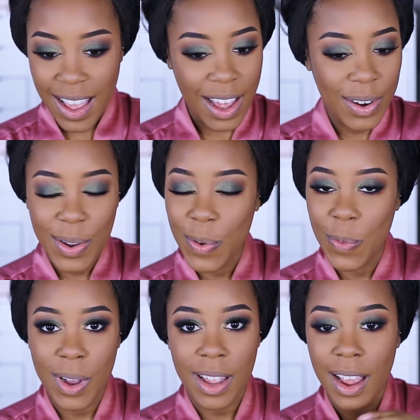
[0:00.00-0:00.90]
I don't know
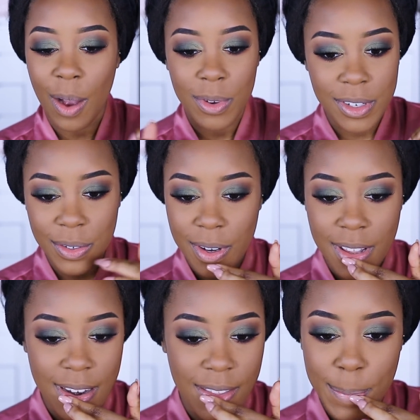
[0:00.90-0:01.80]
what I was doing
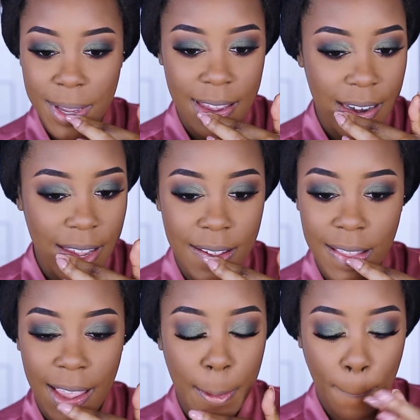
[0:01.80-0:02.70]
in the beginning,
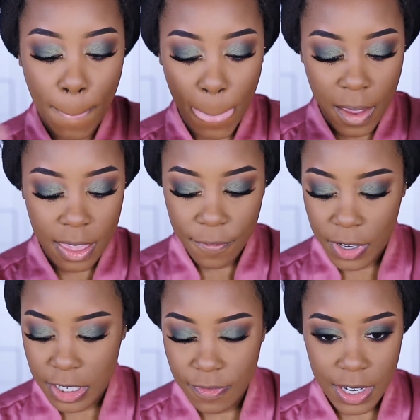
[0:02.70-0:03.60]
like in the
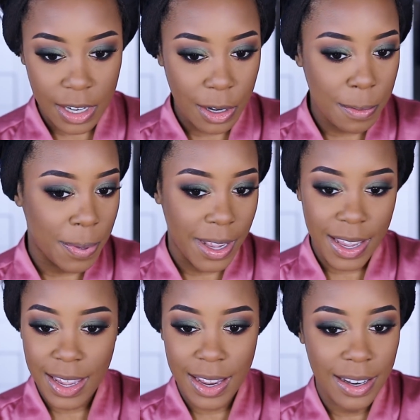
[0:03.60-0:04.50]
first video,
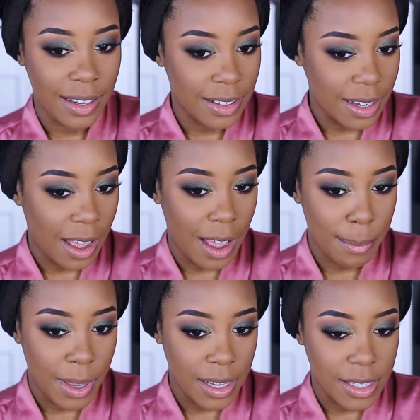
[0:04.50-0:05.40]
but it looked a
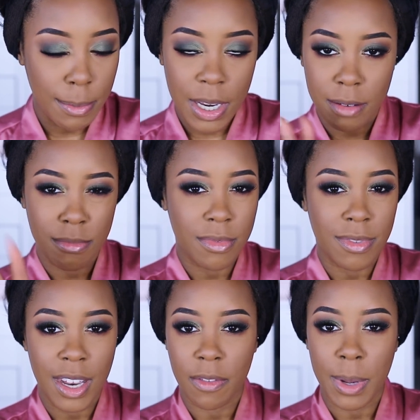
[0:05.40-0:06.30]
hot mess. I mean,
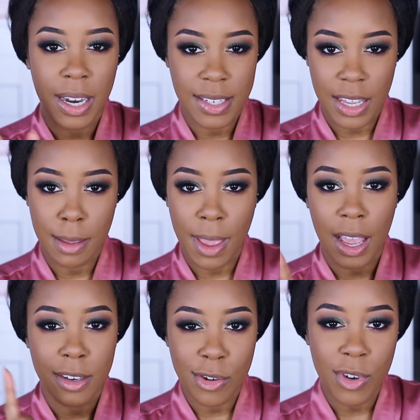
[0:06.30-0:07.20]
never mind, I take that
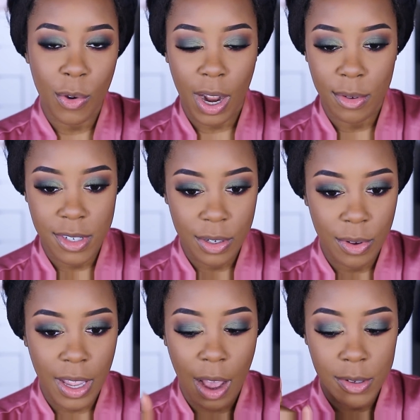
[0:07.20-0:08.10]
back. I do know what I was
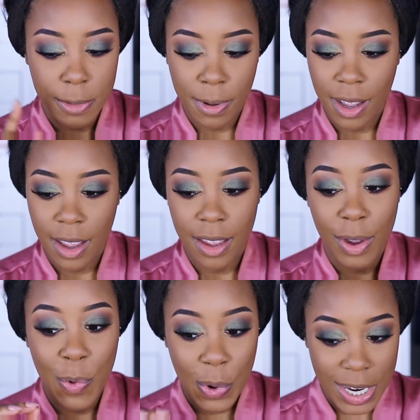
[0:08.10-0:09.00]
doing. I was
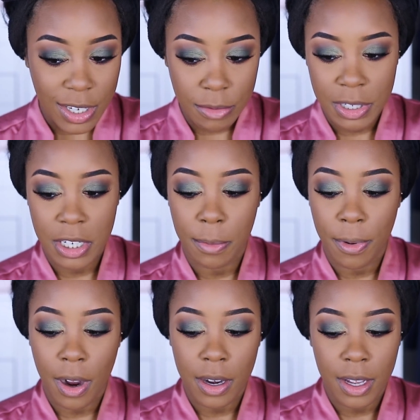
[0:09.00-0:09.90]
applying way too much of the
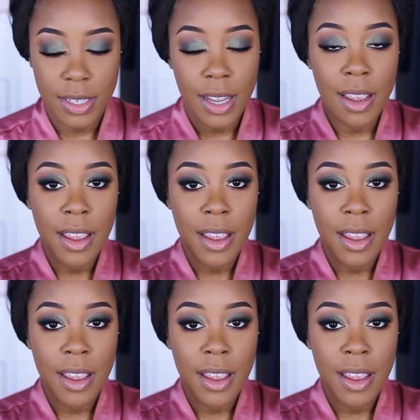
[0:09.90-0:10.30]
product